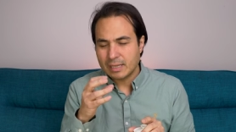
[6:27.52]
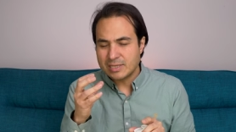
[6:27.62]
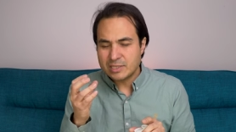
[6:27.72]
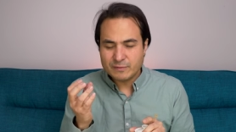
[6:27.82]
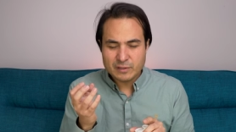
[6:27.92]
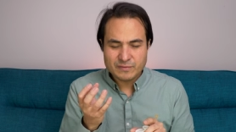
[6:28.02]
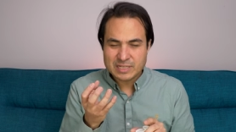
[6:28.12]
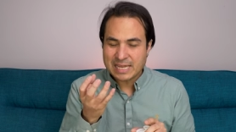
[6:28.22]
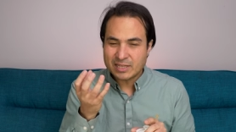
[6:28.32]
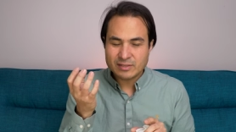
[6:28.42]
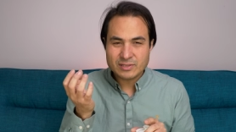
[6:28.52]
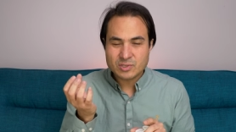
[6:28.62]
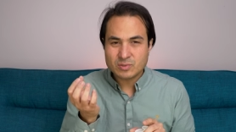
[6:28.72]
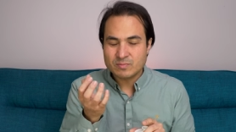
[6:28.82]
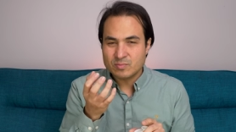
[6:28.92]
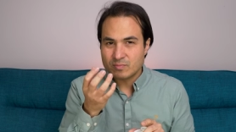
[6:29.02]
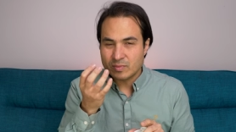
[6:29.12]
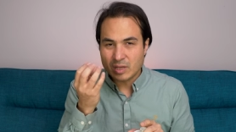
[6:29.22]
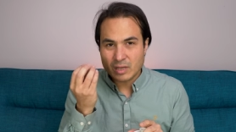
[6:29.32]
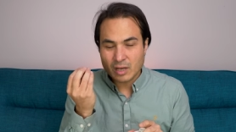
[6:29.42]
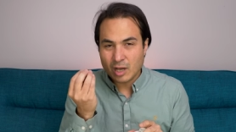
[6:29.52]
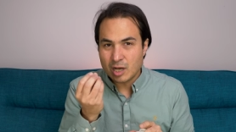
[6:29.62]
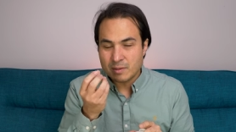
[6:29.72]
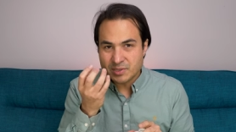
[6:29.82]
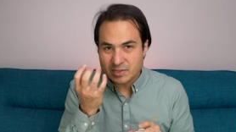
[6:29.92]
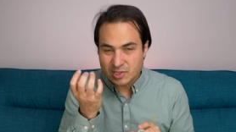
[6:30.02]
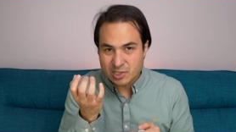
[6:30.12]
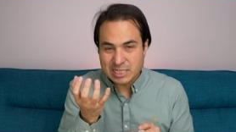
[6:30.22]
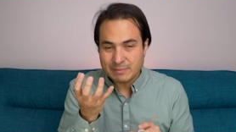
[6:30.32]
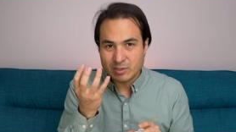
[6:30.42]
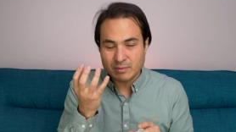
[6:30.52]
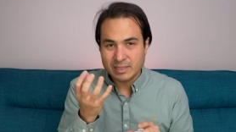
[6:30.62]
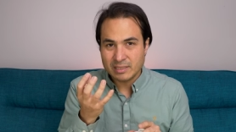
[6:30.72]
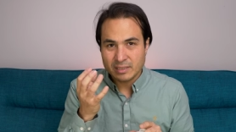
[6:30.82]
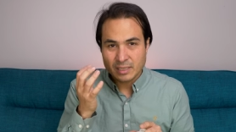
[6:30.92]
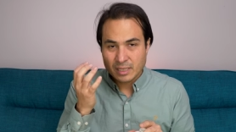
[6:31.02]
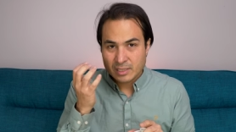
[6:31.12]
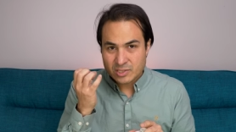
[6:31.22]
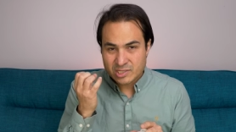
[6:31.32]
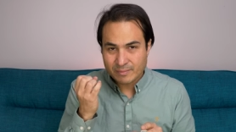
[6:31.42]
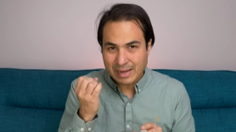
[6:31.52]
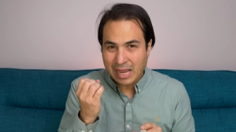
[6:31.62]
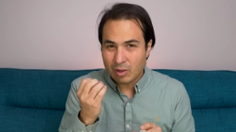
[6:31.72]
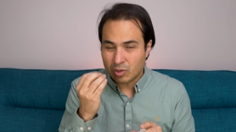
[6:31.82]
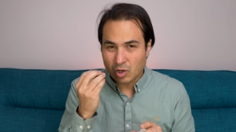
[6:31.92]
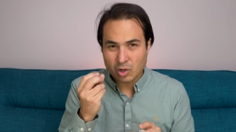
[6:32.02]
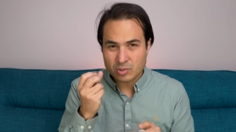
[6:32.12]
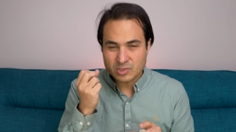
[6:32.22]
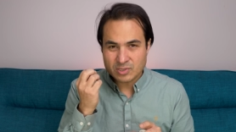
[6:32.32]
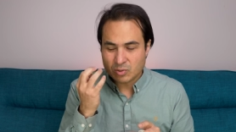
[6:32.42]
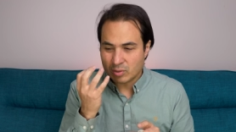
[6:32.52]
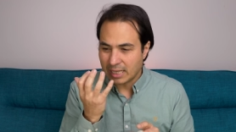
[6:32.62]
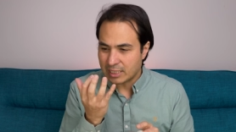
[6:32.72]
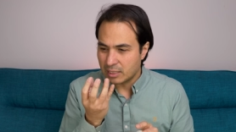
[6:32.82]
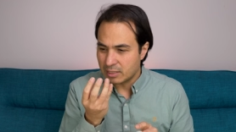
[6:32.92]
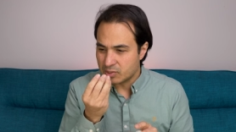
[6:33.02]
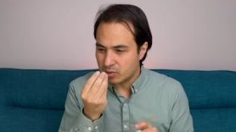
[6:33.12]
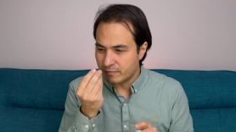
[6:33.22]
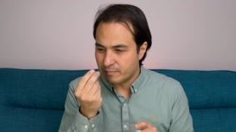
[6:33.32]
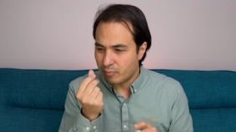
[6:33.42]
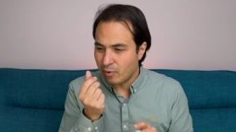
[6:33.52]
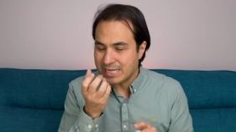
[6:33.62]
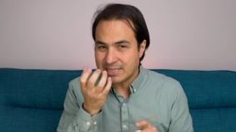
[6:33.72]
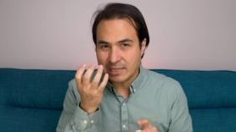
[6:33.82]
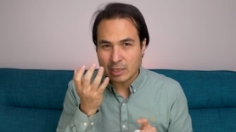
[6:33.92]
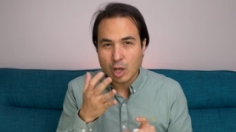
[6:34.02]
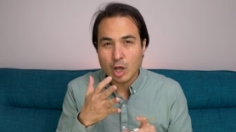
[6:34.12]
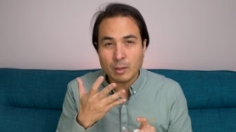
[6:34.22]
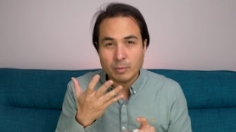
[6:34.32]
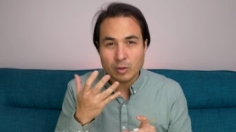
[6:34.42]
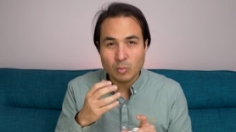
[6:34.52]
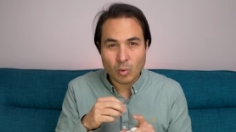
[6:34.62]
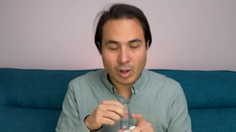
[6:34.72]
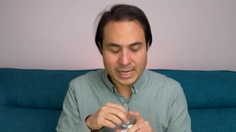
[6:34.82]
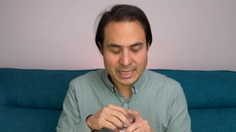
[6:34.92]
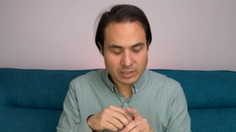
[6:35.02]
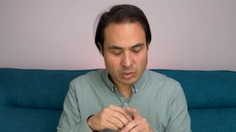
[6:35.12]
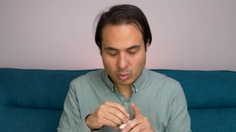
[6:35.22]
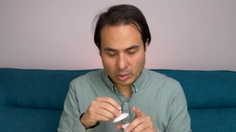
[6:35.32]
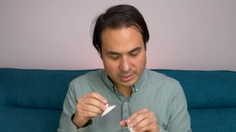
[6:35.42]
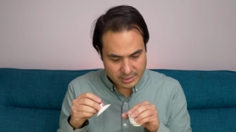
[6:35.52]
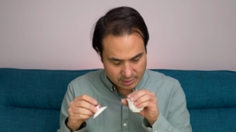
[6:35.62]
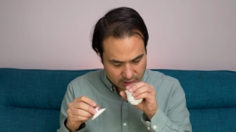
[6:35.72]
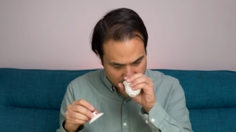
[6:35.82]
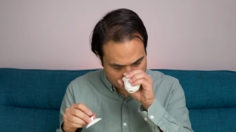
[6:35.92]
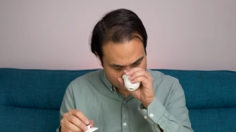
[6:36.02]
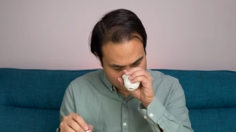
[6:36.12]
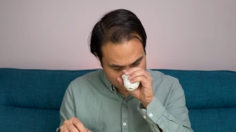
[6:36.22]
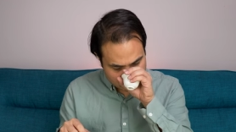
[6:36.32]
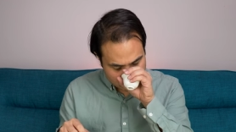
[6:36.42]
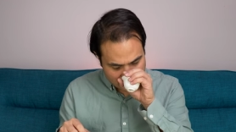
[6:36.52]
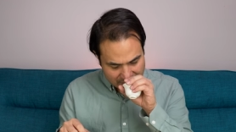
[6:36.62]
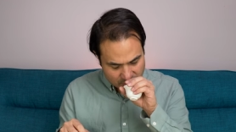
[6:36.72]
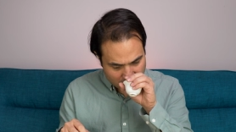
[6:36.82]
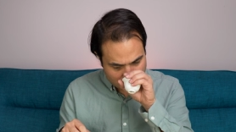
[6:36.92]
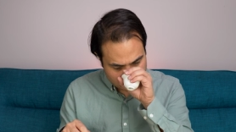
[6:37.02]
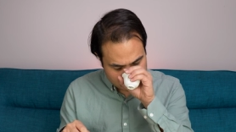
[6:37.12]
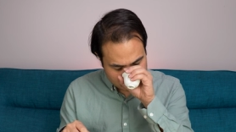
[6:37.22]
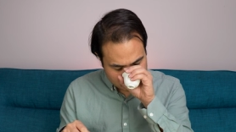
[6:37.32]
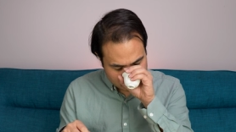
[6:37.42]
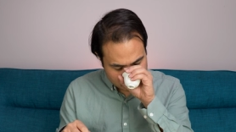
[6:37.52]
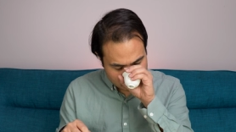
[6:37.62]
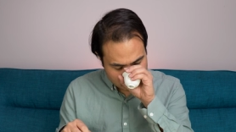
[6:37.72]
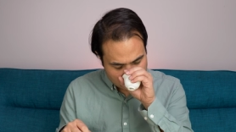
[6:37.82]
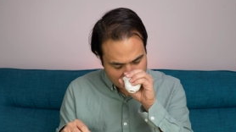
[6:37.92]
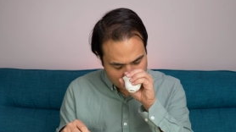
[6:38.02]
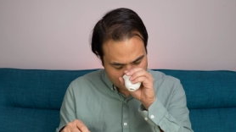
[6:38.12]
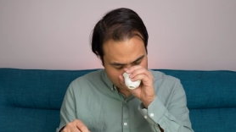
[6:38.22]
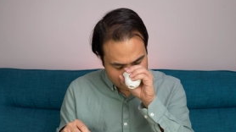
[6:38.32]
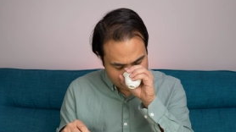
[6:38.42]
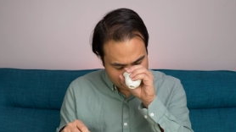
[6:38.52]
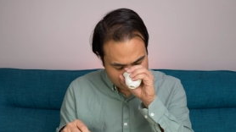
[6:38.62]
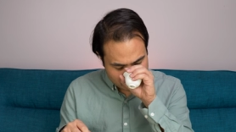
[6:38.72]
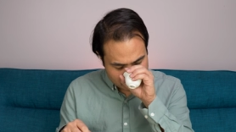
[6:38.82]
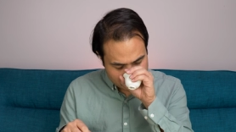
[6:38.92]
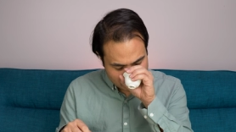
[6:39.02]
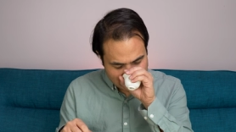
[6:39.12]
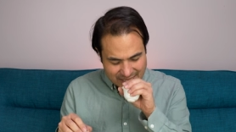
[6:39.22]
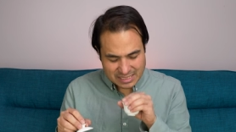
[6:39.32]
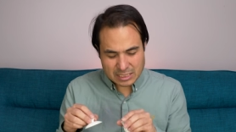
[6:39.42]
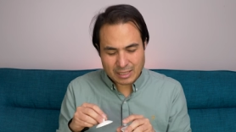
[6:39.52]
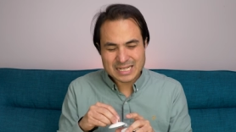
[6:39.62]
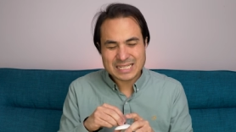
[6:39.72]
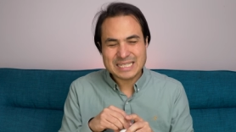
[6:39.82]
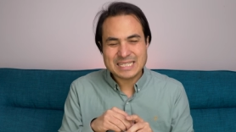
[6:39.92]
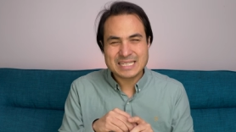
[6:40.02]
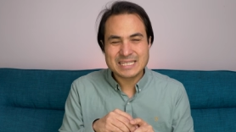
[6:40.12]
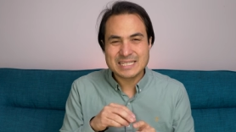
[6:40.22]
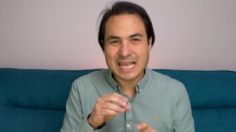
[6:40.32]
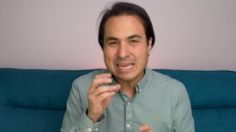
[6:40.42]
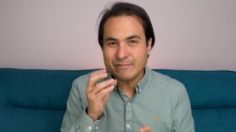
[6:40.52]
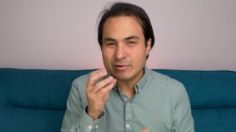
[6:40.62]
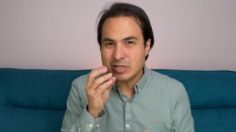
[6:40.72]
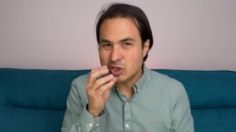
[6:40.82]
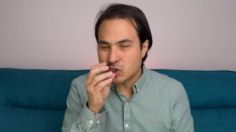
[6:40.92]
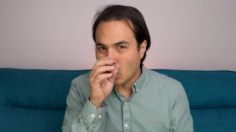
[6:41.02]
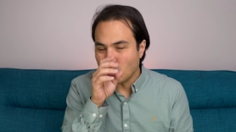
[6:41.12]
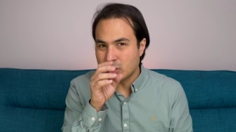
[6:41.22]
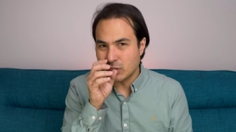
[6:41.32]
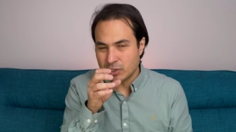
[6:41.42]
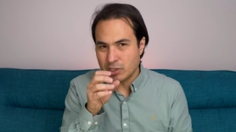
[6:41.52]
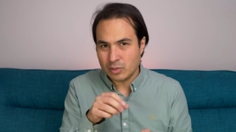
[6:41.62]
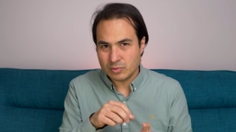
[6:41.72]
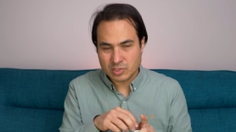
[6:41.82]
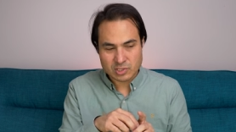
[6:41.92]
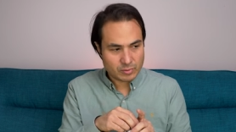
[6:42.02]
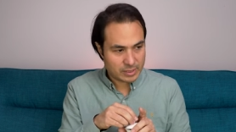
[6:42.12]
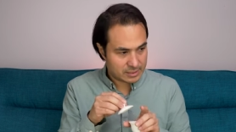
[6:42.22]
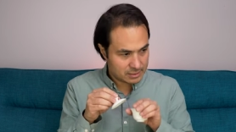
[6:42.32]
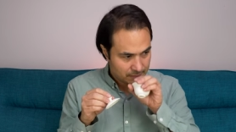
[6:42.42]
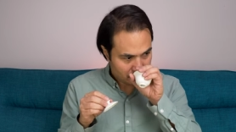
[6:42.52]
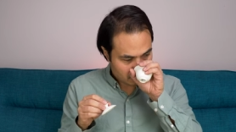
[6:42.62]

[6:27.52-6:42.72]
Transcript: as if you've taken some herbs and steep them in some alcohol. So it's got like a sort of bracing herbal wine quality to it as well. Um, and a slightly savory salted note to it.